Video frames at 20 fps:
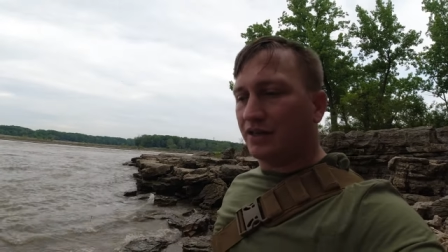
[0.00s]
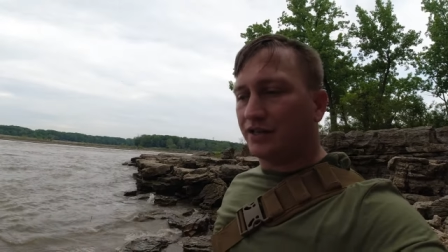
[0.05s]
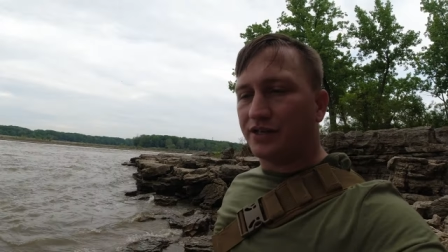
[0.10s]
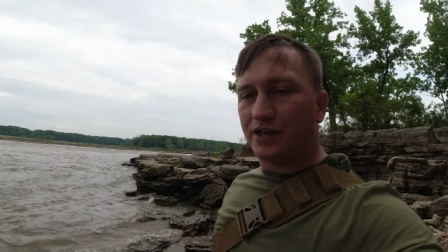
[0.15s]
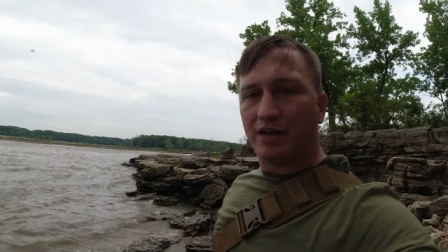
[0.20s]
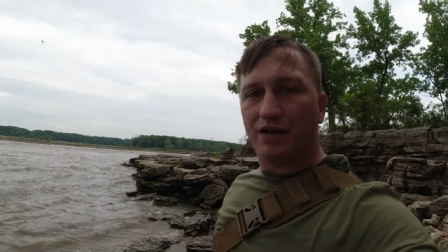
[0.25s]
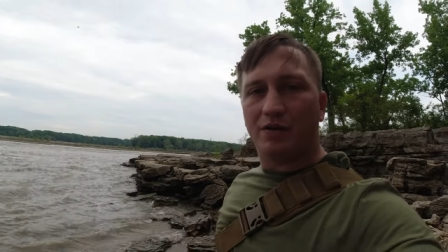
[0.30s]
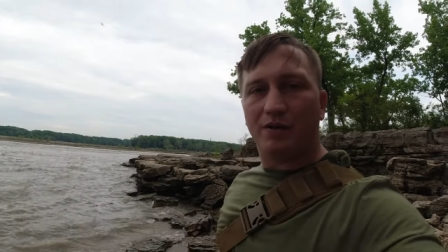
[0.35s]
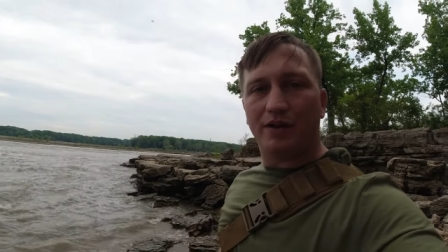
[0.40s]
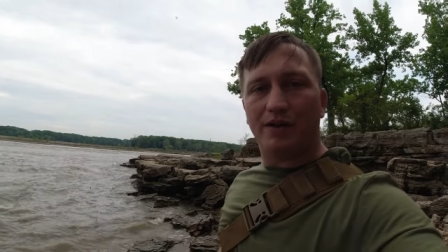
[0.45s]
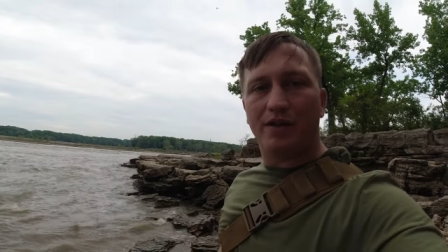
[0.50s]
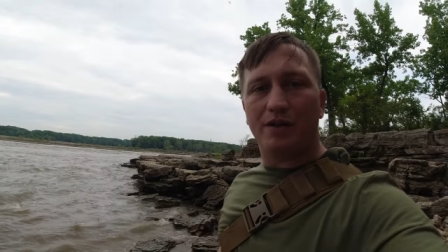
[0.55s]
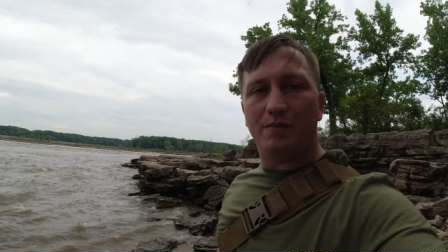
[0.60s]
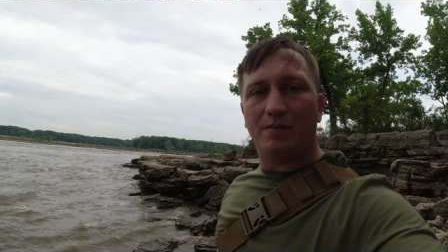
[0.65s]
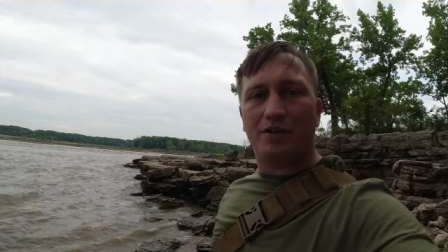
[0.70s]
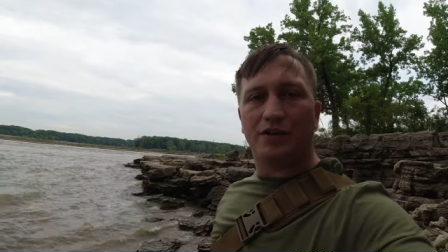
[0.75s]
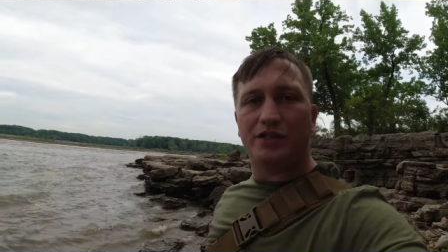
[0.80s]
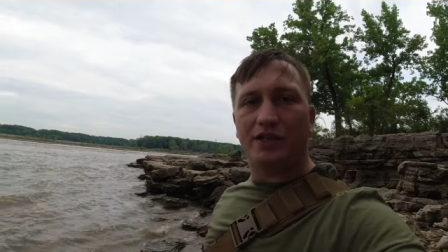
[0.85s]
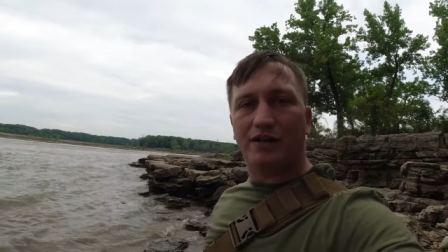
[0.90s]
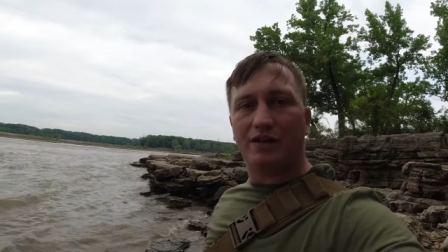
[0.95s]
share it with
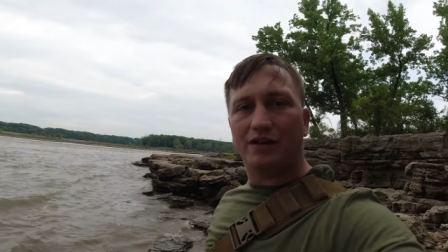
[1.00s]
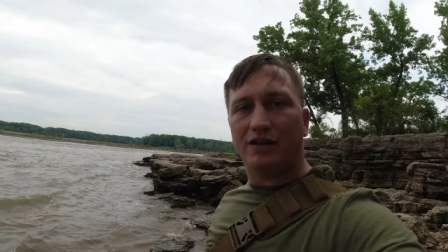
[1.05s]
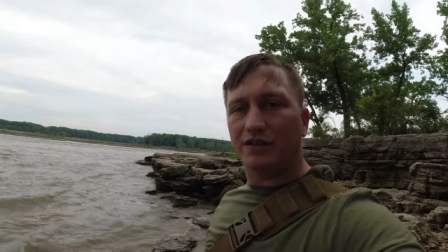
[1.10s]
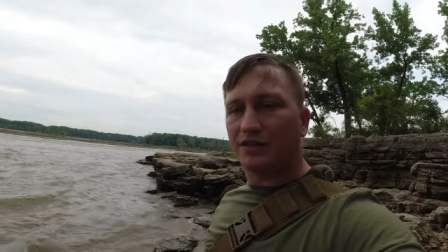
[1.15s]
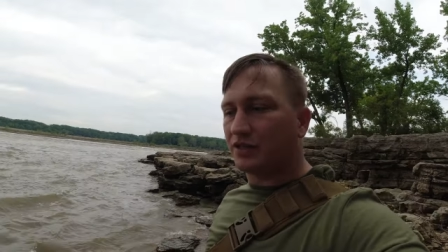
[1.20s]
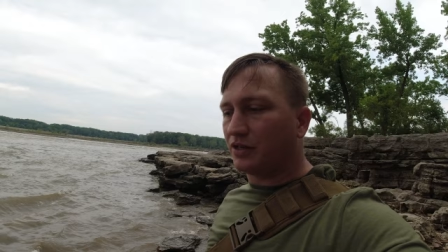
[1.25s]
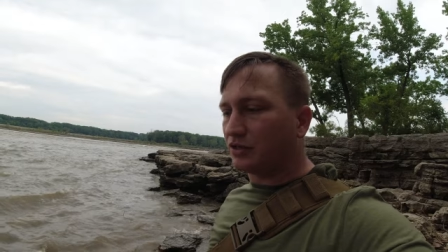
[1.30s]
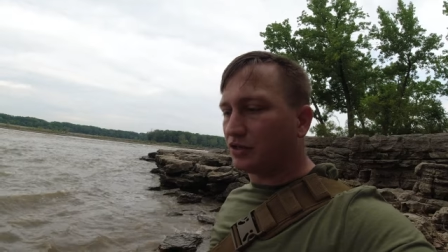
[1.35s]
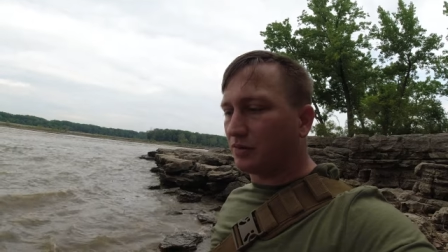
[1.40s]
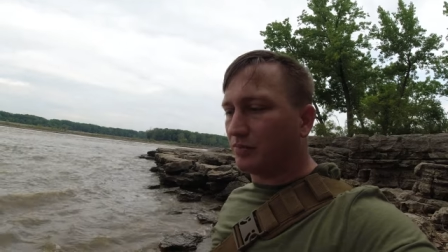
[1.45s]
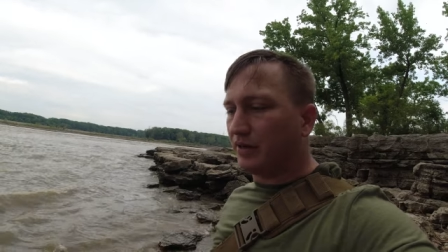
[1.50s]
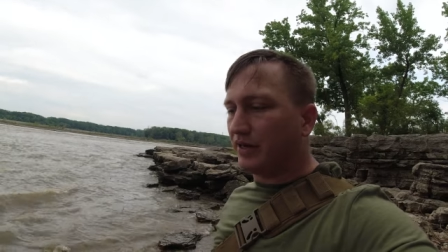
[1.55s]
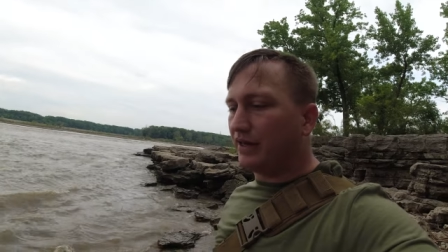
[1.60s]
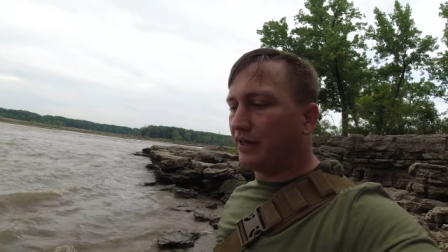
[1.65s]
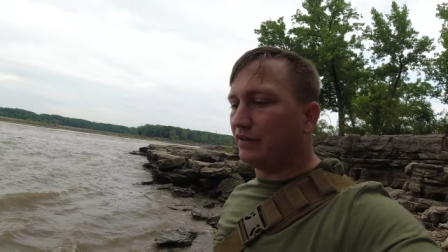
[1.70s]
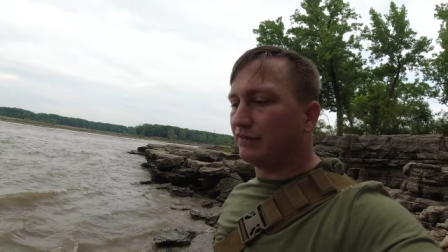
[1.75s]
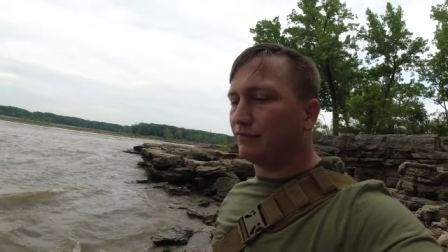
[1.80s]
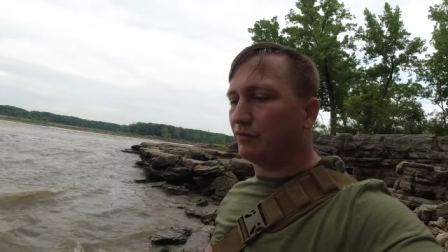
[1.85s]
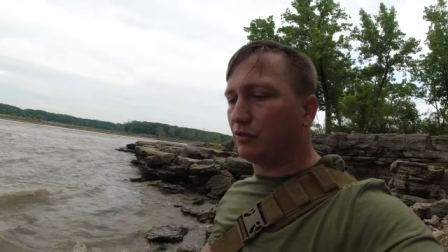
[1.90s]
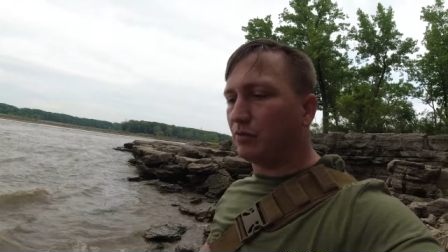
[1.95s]
them or share it on social
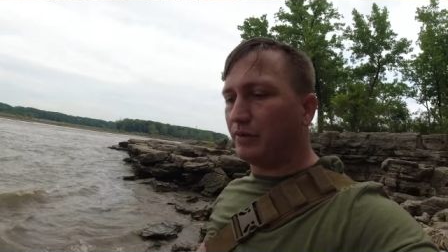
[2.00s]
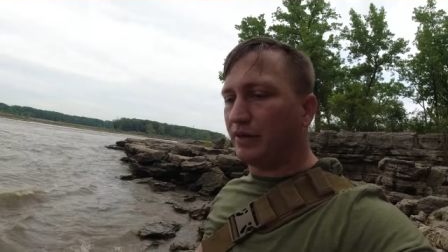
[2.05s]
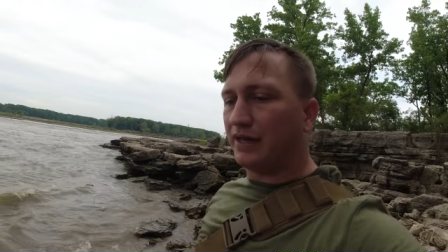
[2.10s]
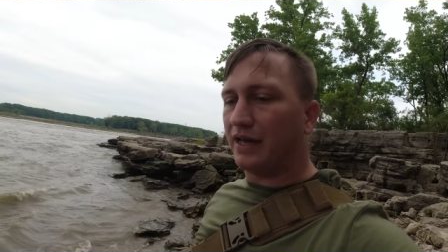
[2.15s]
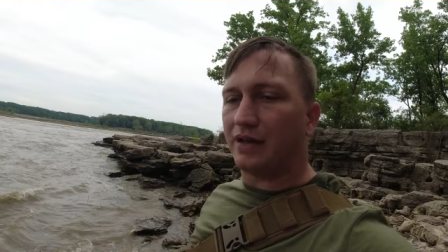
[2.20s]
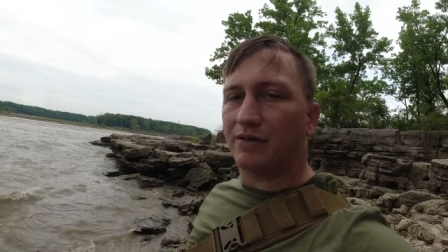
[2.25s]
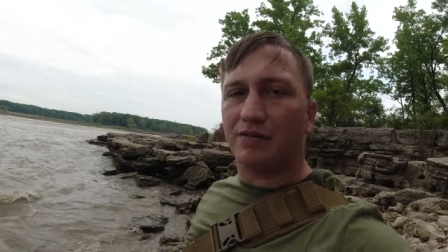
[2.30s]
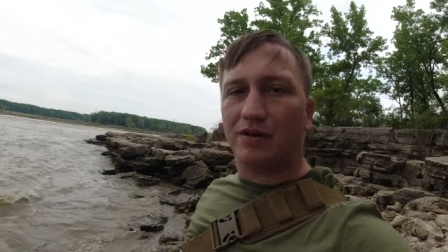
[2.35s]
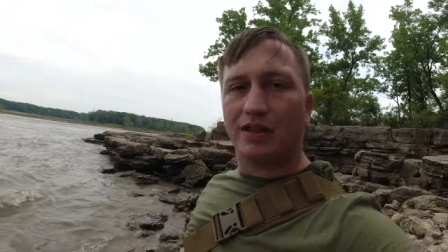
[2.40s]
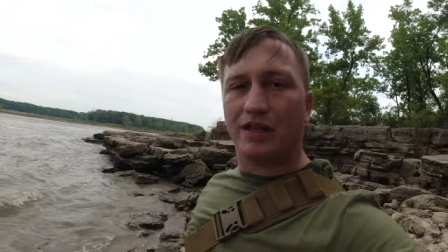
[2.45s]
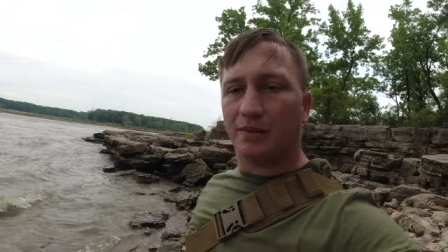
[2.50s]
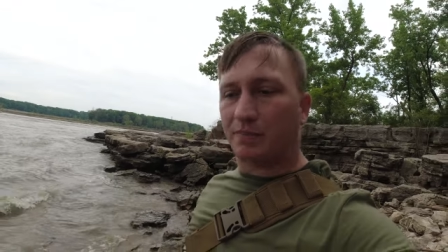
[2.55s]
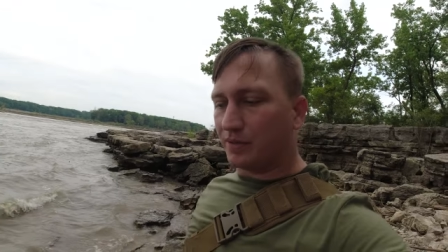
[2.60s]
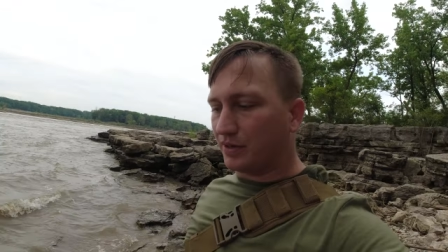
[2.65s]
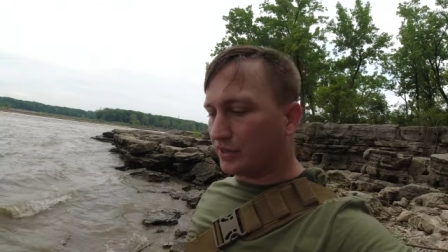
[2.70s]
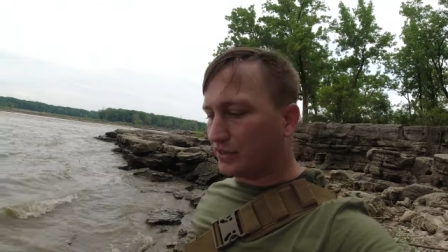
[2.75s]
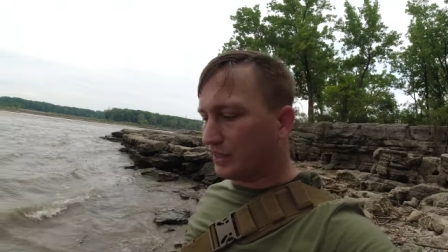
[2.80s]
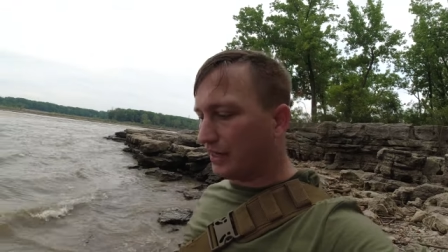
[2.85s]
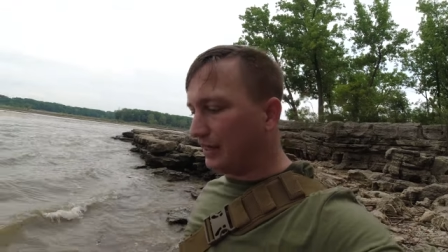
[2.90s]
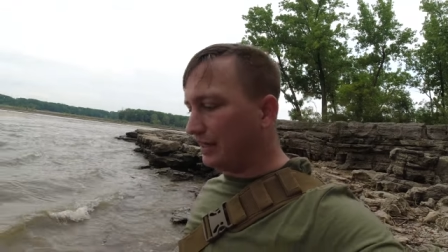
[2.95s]
media for me. I'd really
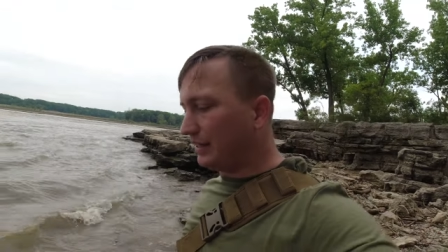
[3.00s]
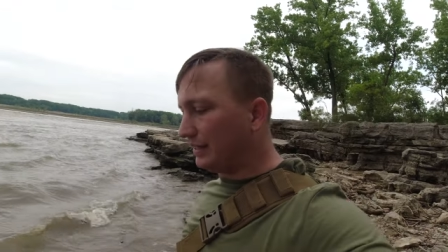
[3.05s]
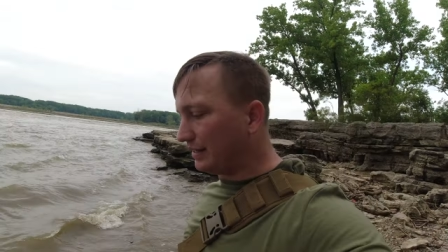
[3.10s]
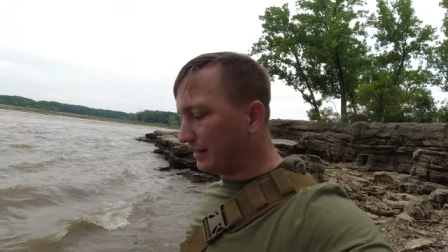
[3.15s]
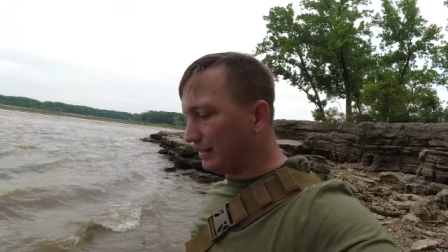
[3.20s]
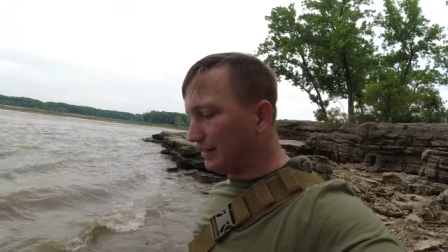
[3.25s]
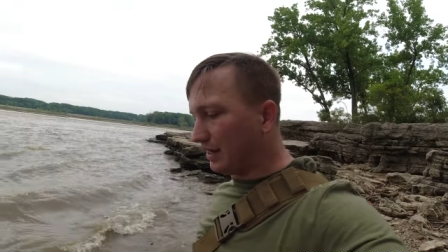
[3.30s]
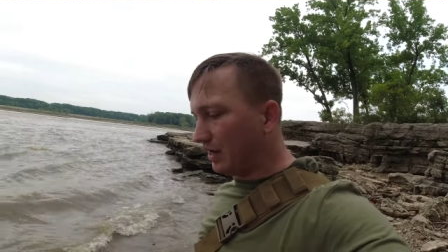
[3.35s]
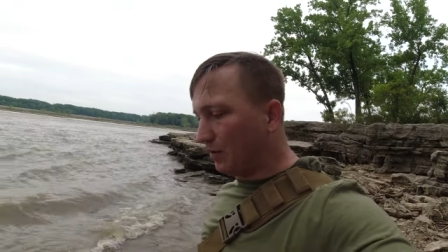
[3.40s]
appreciate it.